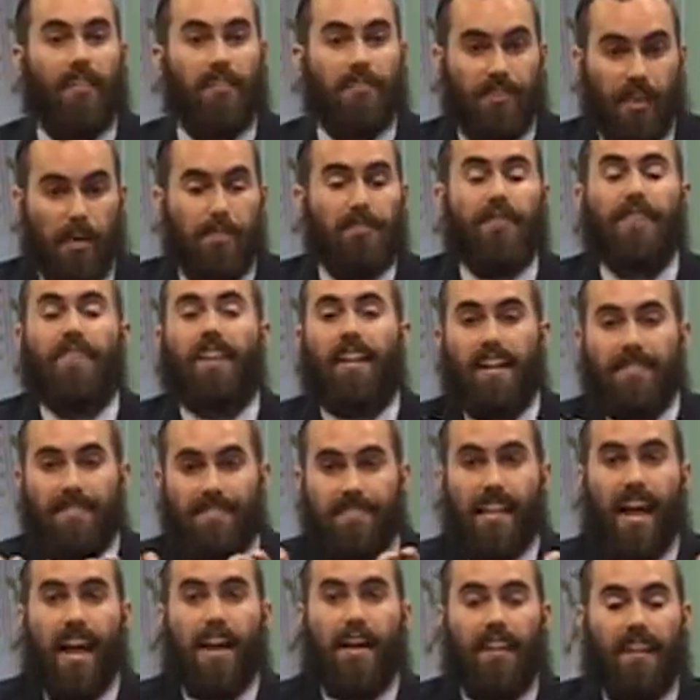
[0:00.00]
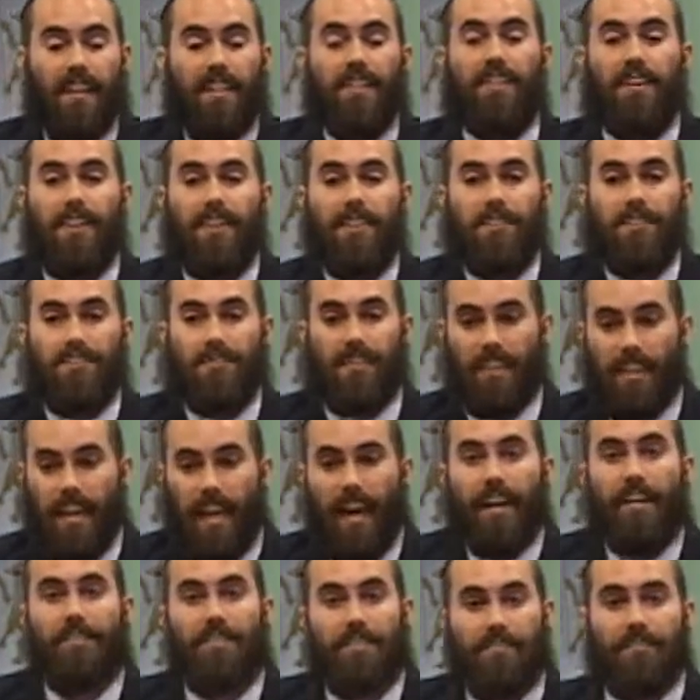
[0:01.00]
something that is not in his
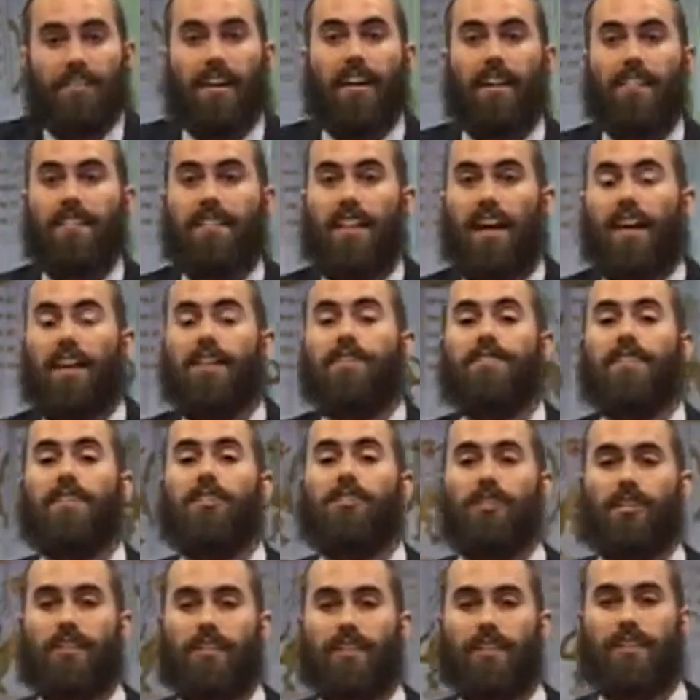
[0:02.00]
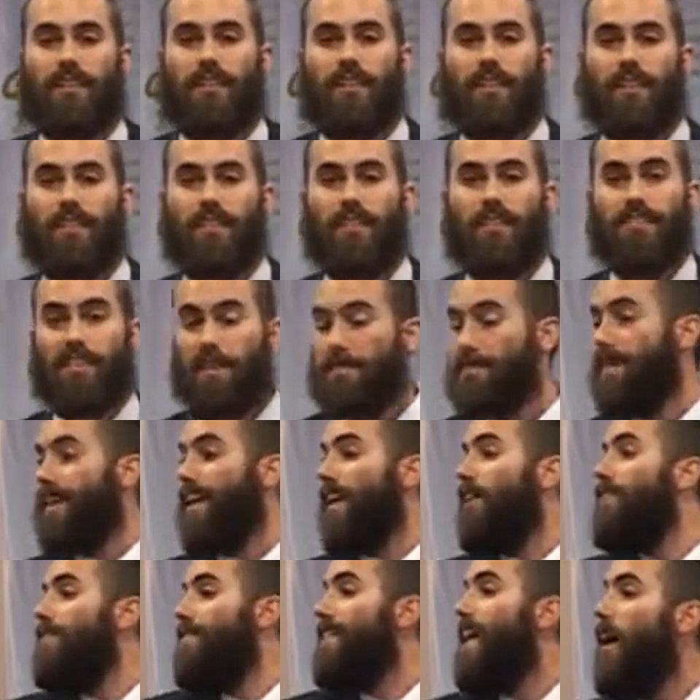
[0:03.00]
line of sight, his line of vision, something
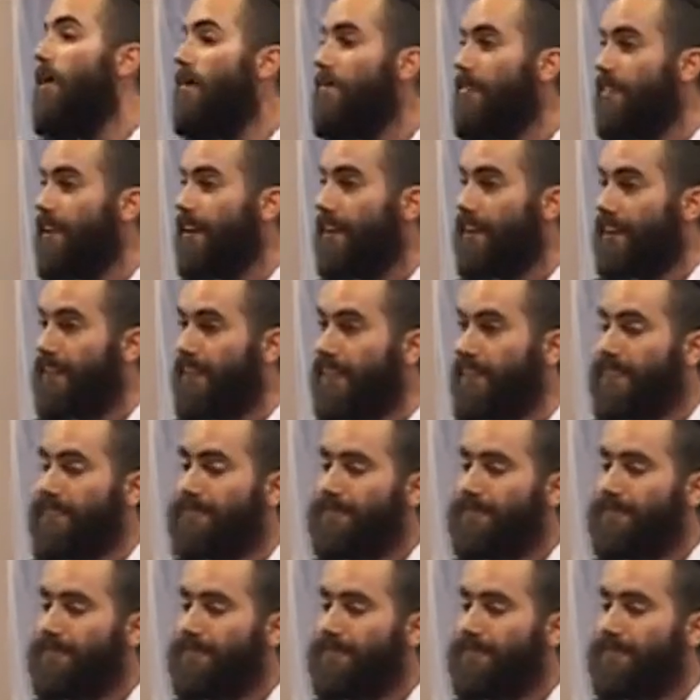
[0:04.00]
else out there.